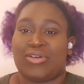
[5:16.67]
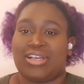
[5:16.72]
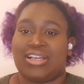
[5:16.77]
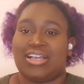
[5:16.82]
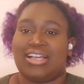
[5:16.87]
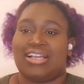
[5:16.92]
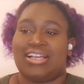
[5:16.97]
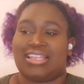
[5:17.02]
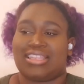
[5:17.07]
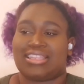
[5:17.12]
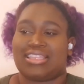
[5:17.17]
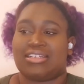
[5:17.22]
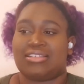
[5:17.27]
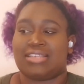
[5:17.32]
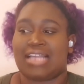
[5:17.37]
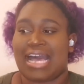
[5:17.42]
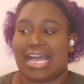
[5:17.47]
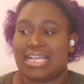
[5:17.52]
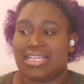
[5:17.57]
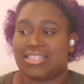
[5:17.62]
the
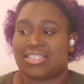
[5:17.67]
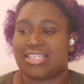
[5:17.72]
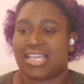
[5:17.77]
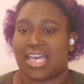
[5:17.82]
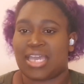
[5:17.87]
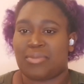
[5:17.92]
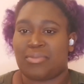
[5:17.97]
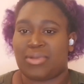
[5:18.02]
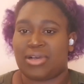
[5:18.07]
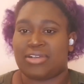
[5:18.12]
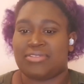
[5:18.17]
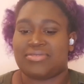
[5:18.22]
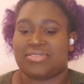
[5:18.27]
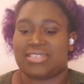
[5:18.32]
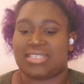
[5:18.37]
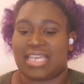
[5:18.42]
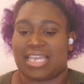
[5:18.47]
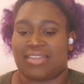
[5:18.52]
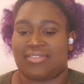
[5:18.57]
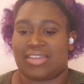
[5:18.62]
last type of
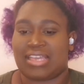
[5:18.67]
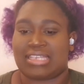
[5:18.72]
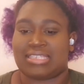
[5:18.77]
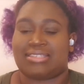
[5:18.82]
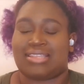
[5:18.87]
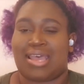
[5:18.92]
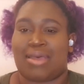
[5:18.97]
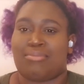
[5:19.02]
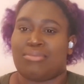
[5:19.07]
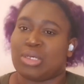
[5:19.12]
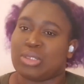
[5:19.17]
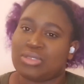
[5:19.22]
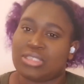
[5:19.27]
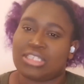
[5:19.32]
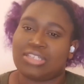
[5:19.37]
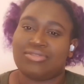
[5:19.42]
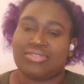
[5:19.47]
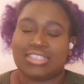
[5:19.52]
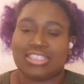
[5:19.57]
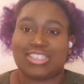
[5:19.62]
savings that most of
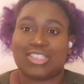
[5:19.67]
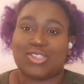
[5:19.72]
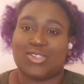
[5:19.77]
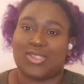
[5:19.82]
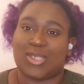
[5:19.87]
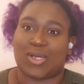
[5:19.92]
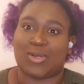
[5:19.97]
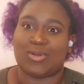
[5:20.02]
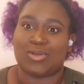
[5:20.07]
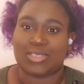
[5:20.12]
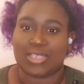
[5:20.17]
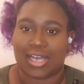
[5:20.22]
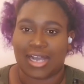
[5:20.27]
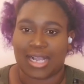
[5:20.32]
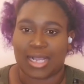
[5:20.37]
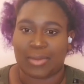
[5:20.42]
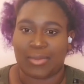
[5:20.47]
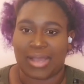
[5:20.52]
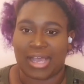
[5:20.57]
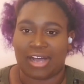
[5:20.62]
us don't talk
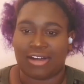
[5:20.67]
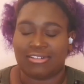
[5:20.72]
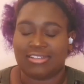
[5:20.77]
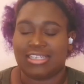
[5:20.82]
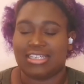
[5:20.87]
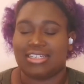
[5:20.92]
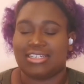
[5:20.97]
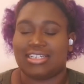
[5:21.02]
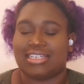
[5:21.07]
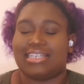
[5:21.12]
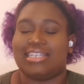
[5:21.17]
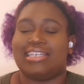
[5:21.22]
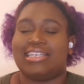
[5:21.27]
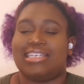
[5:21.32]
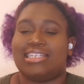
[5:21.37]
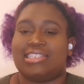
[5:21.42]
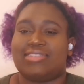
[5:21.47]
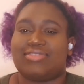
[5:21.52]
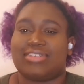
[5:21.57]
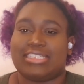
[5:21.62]
about is
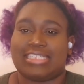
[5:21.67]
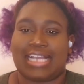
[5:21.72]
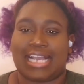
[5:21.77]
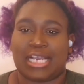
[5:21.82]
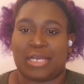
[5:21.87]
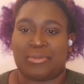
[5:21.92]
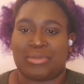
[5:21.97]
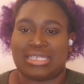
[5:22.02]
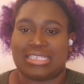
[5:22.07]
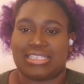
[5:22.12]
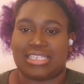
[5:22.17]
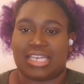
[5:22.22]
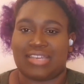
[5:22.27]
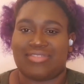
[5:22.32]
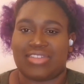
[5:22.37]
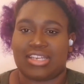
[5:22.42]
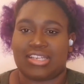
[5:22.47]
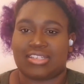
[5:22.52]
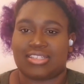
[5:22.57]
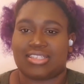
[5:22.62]
retirement
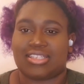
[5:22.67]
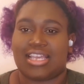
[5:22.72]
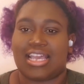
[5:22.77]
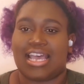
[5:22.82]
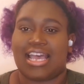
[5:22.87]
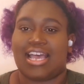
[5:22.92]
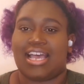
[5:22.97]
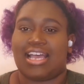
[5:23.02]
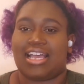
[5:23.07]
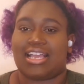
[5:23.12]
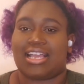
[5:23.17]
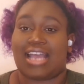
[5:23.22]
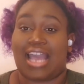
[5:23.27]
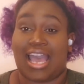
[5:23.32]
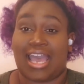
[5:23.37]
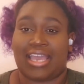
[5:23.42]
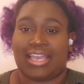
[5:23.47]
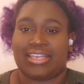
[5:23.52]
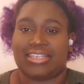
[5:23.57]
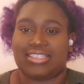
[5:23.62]
savings.
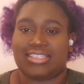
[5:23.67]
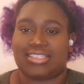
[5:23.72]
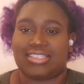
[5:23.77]
Guys,